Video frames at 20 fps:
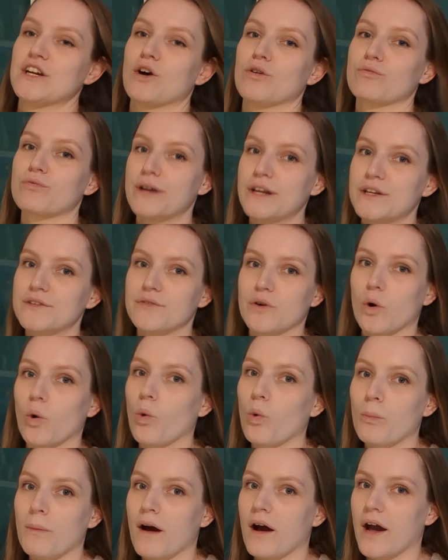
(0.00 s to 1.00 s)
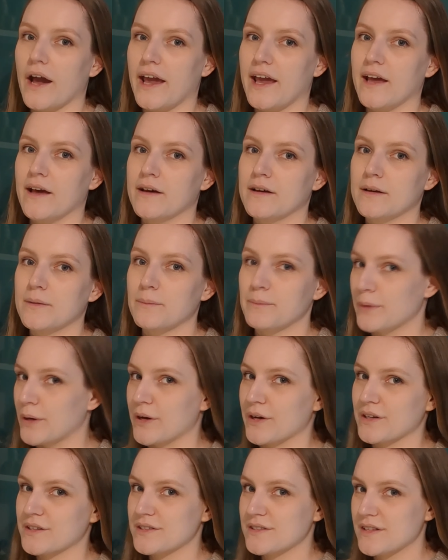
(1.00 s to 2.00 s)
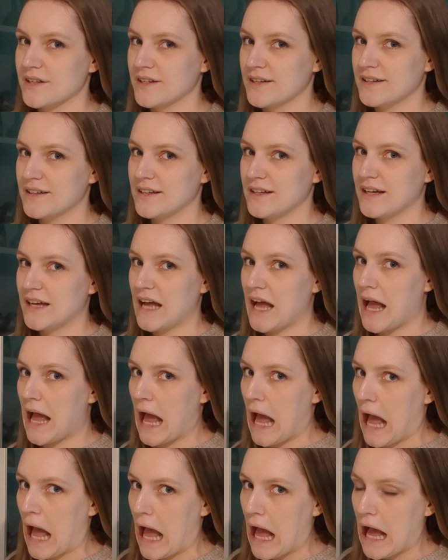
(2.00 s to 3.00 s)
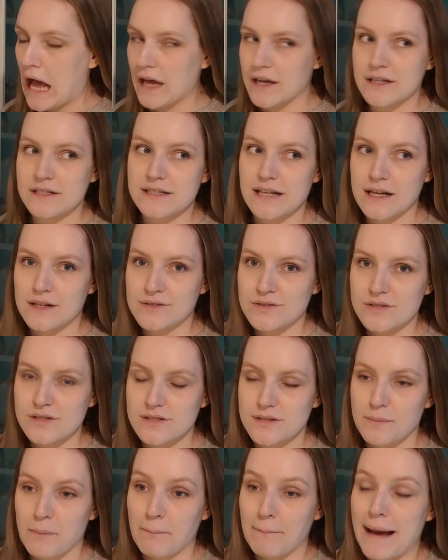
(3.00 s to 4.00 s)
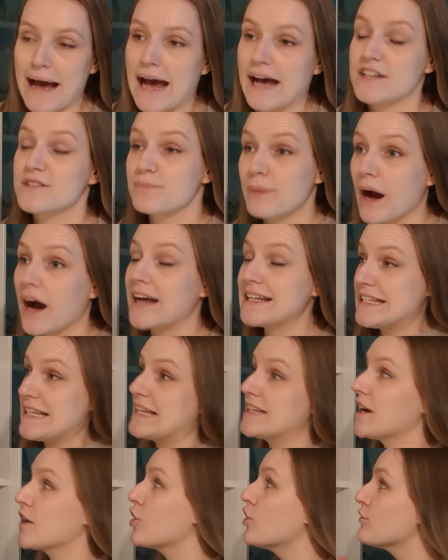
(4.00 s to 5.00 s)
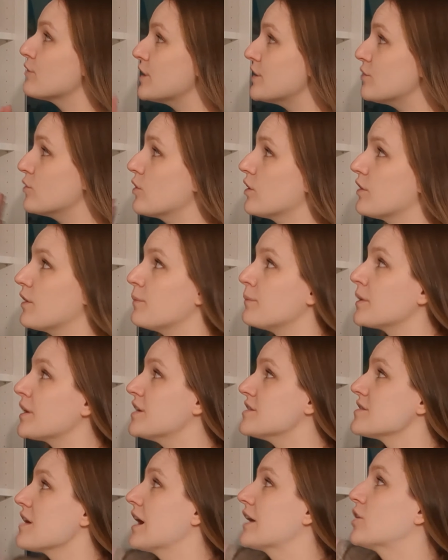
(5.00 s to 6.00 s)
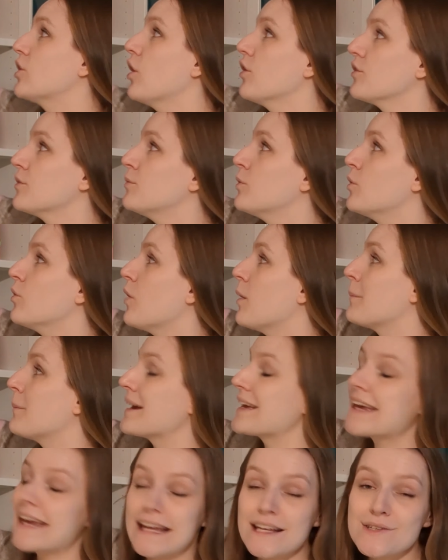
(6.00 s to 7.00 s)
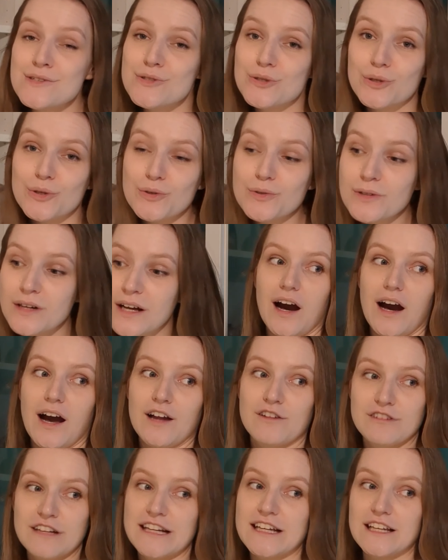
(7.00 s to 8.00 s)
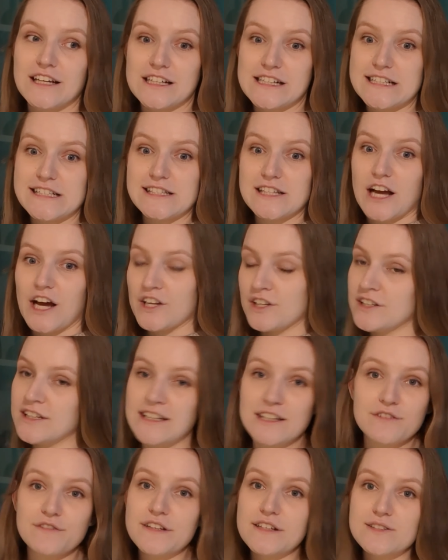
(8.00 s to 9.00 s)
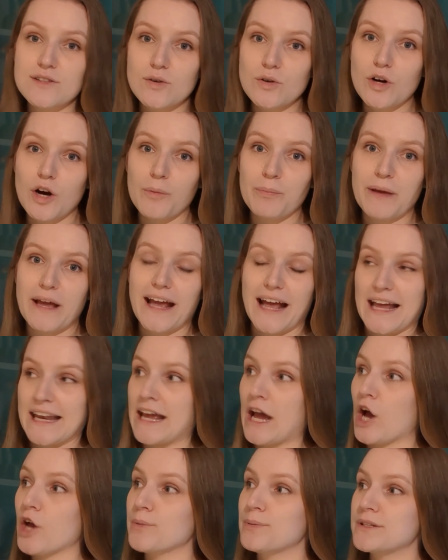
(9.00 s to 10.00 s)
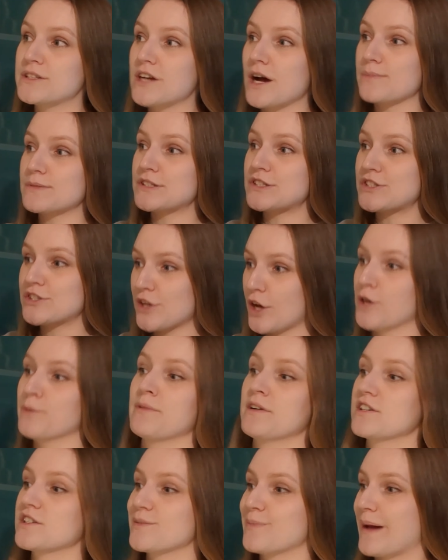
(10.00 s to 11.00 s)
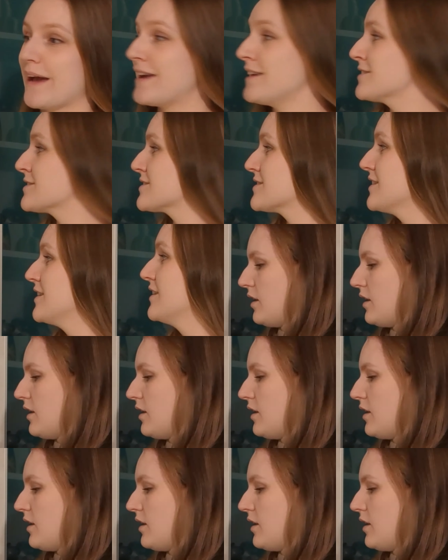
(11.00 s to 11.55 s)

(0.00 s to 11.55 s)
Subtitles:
got rid of all my books. I know it sounds mad, but I did. I got rid of all of them because I got them all on my Kindle. I realised I don't need a physical copy, and it opened up so much space.